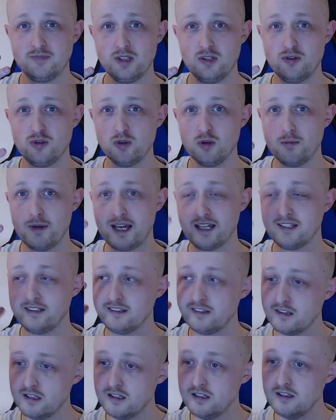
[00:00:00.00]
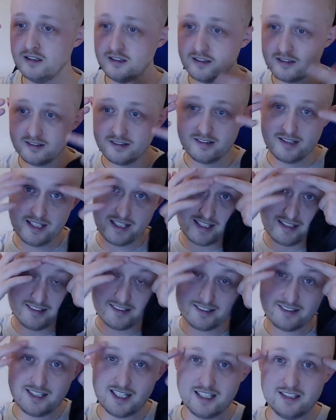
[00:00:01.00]
the drawback is that it
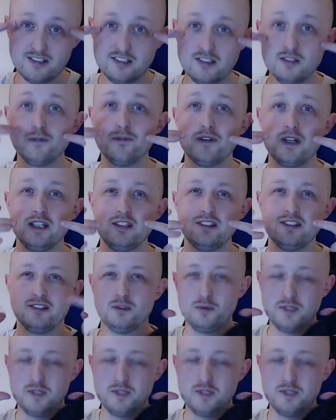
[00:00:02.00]
can stick to your face.